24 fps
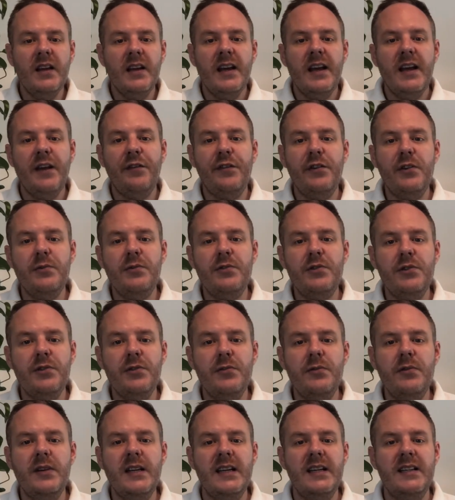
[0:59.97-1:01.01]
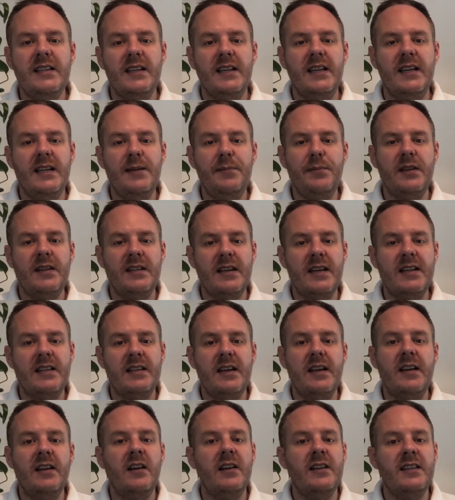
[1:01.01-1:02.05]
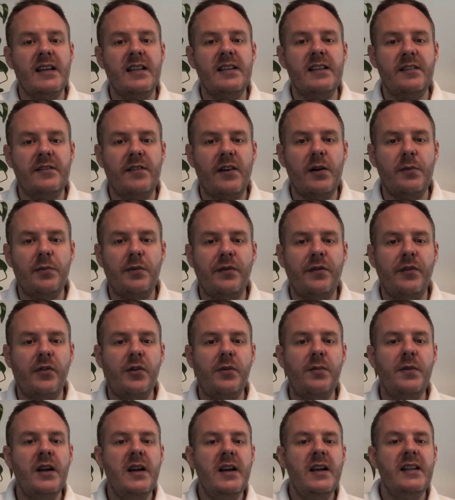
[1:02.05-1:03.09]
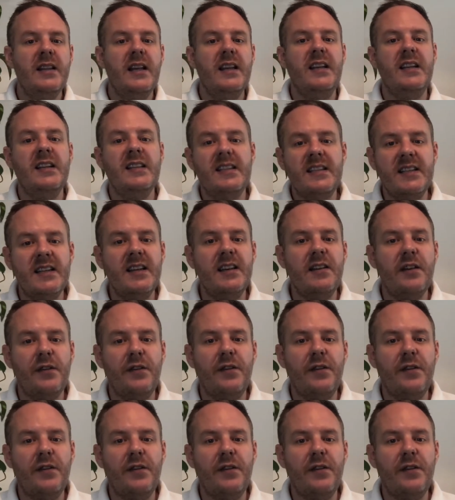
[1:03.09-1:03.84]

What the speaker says: If you do need to keep the data in an identifiable form, then consider the